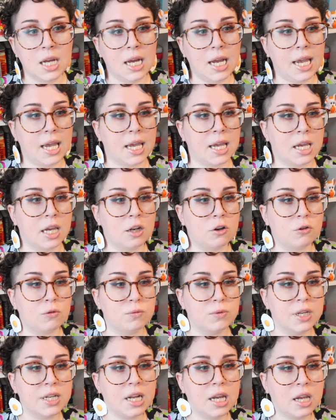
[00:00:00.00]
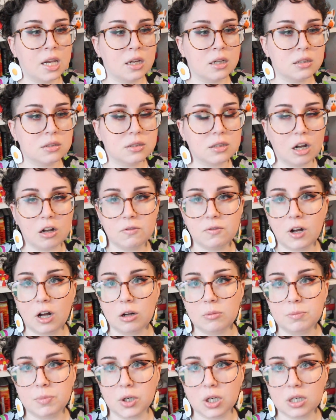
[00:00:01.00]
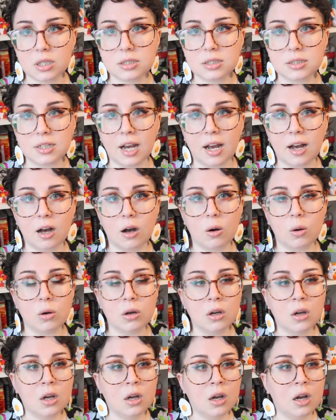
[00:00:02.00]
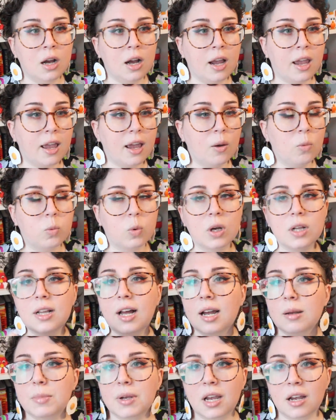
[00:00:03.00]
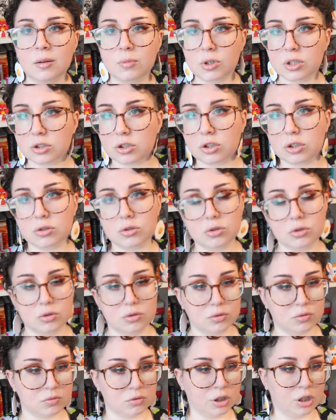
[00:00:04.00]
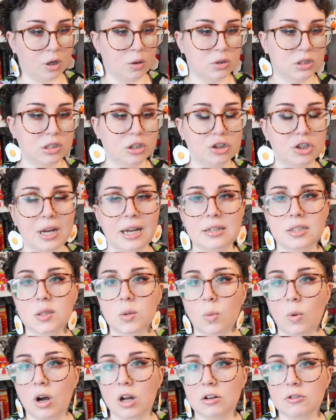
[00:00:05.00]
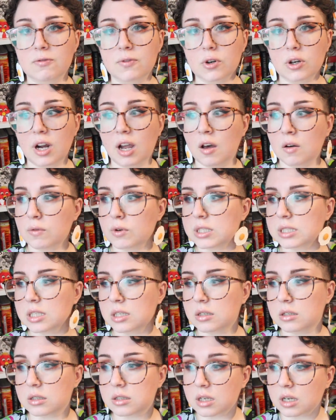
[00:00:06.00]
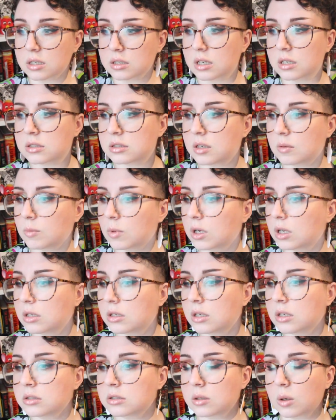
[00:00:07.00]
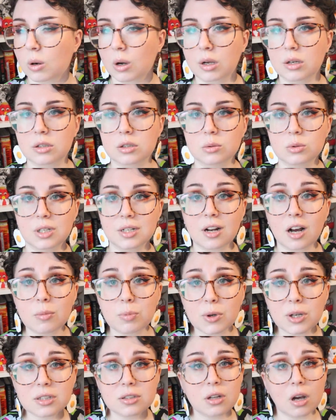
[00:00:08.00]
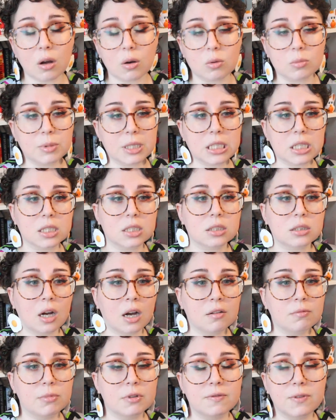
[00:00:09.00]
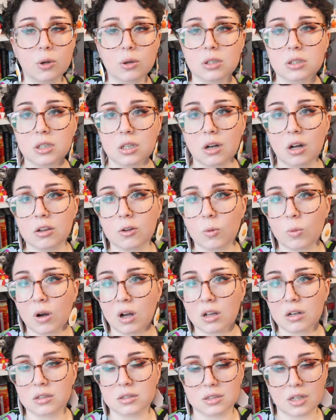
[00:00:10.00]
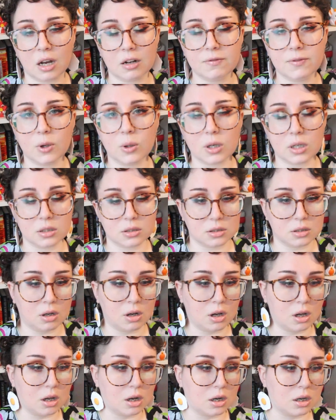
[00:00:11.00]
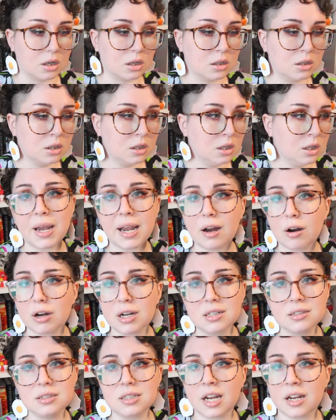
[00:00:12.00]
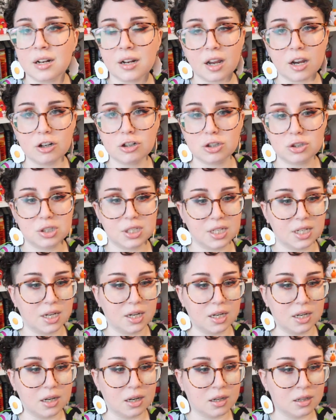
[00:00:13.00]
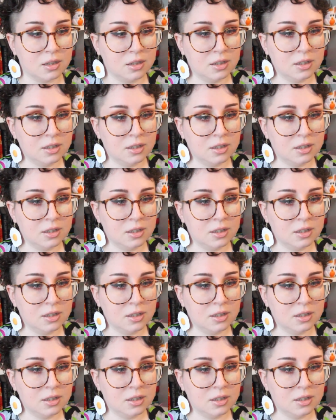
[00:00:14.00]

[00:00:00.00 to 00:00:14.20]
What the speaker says: and reading self-help books. Now, will I be able to, you know, suggest one for every single thing that someone is going to need help with? No, because I've been focusing on the ones that focus on parents, ADHD,